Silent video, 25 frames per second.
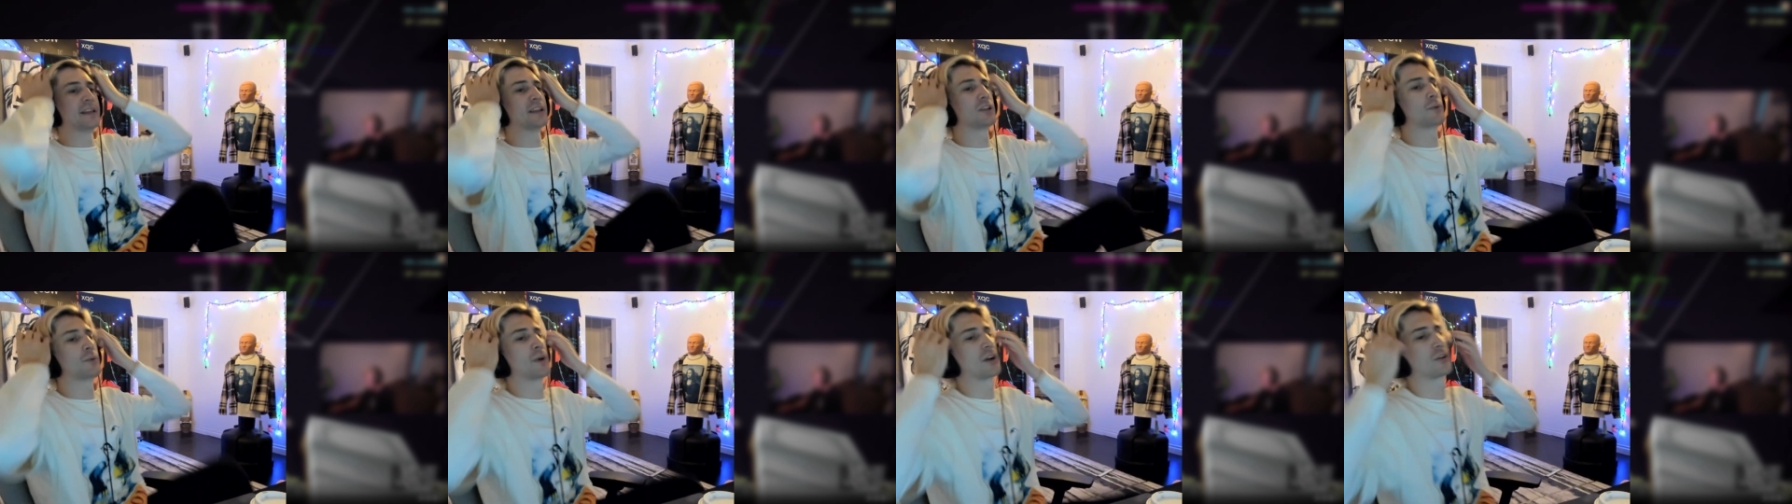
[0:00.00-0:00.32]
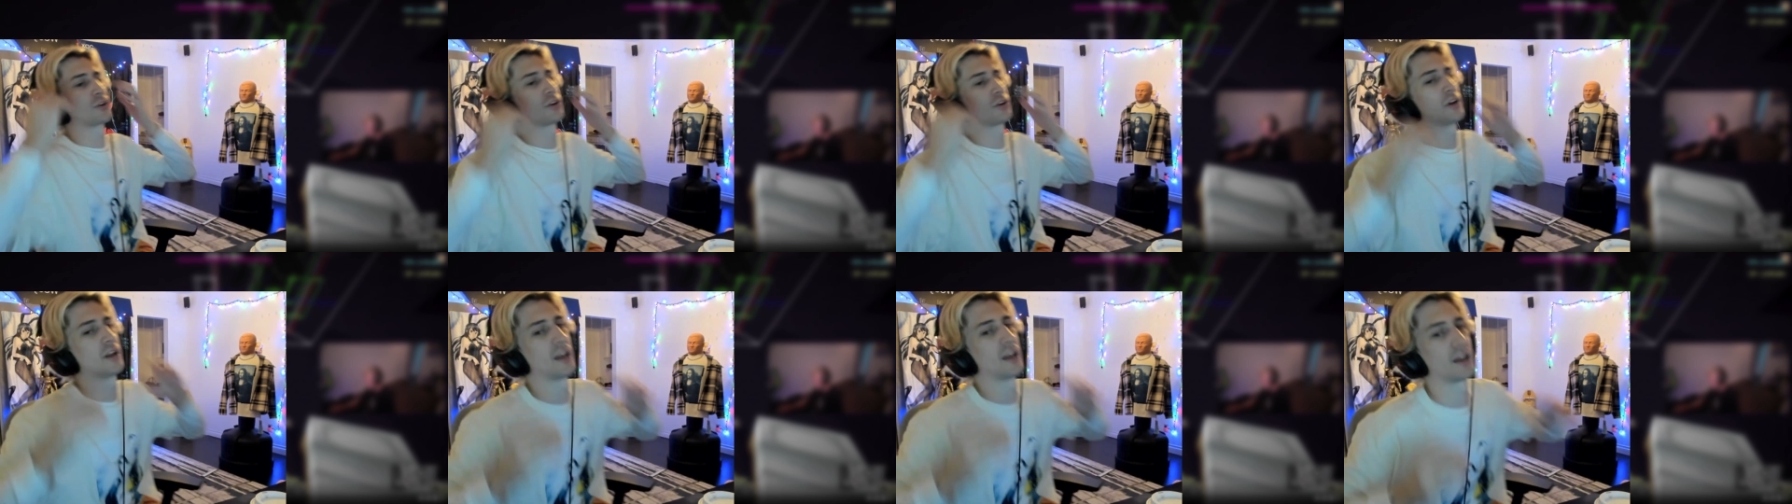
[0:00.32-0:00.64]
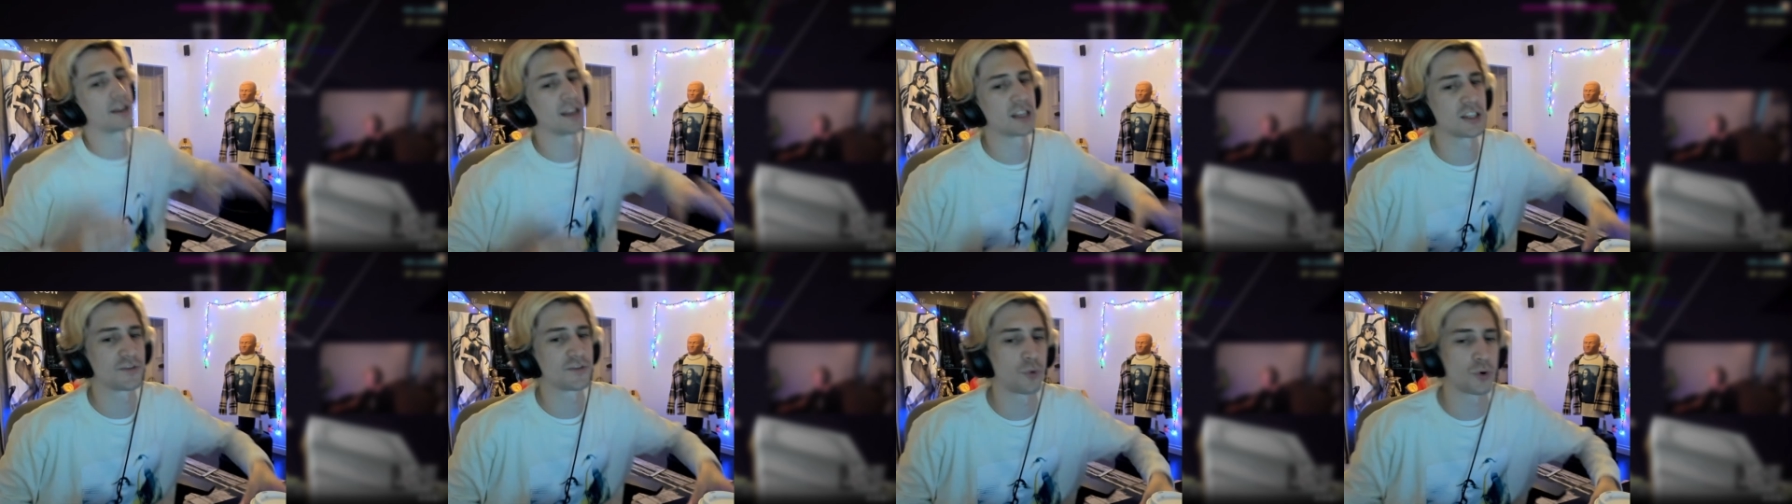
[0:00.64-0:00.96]
the record
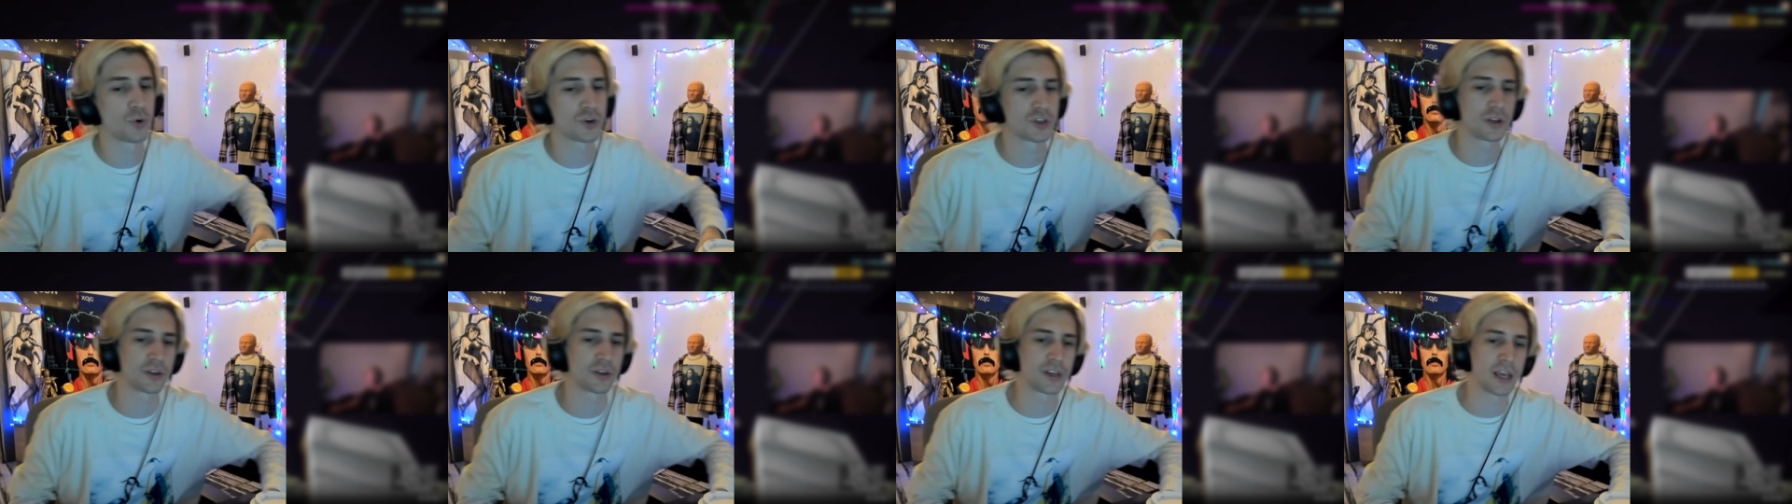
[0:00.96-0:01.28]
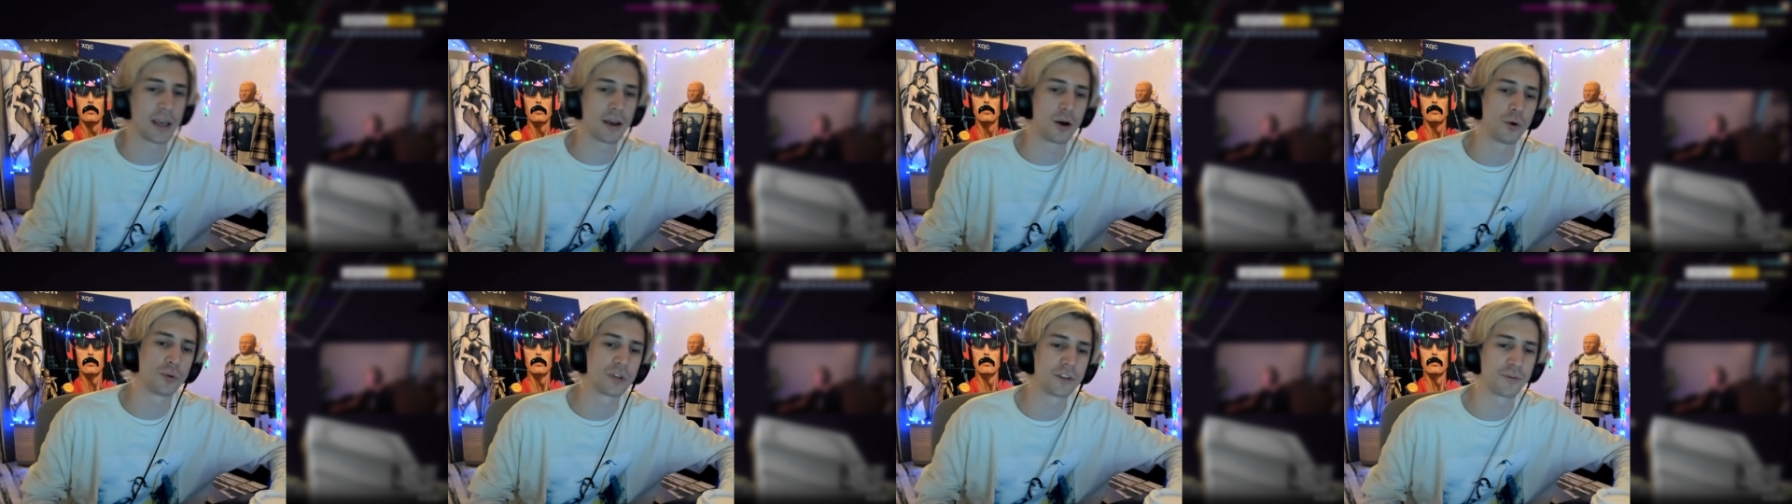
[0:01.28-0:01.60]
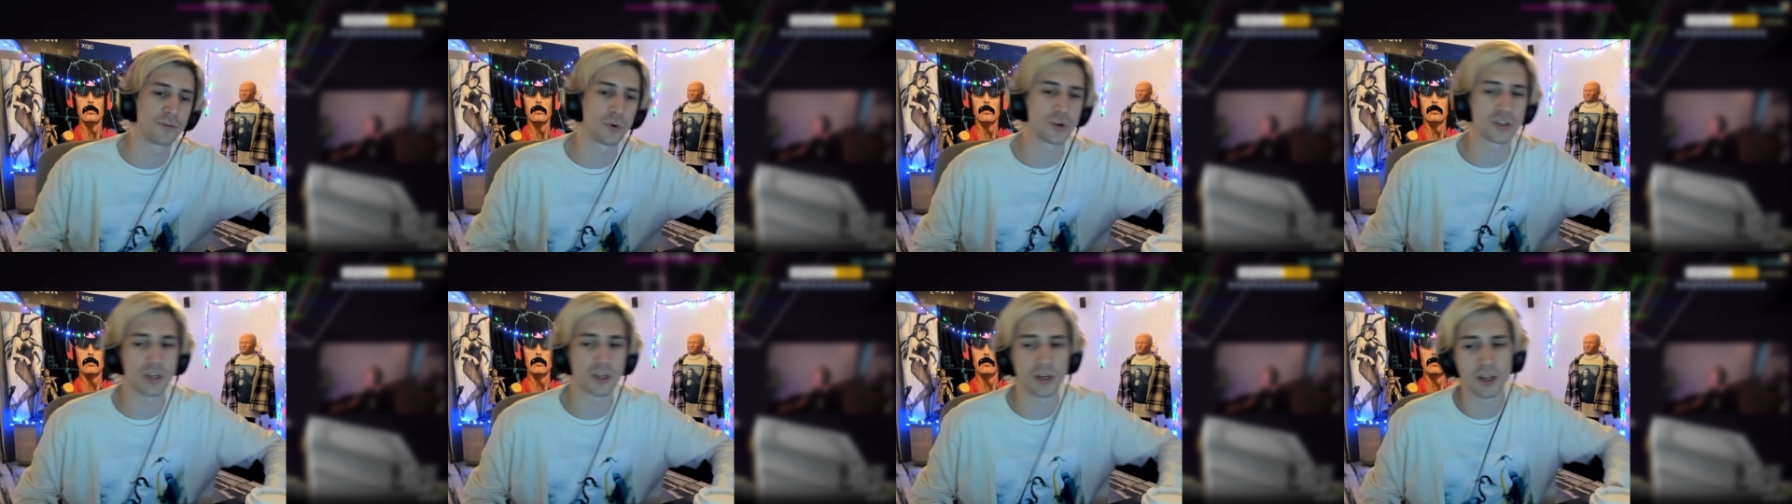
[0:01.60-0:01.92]
against Forsen, okay? Only
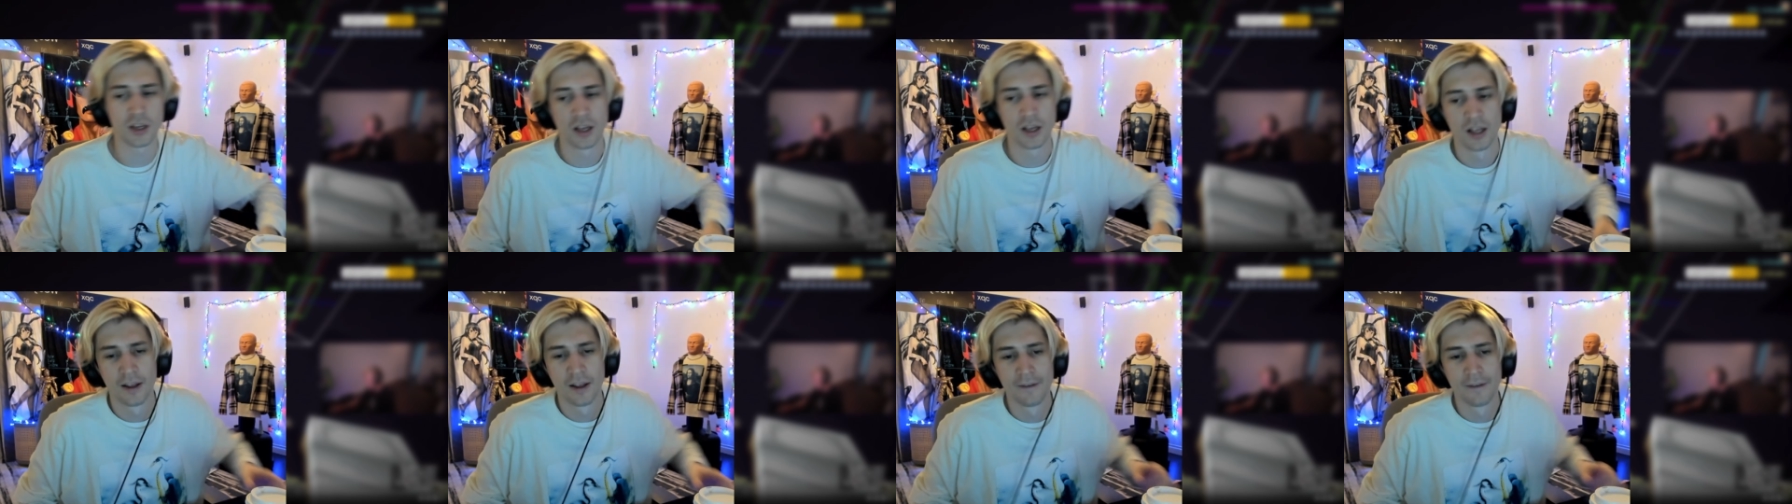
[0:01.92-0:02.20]
Forsen.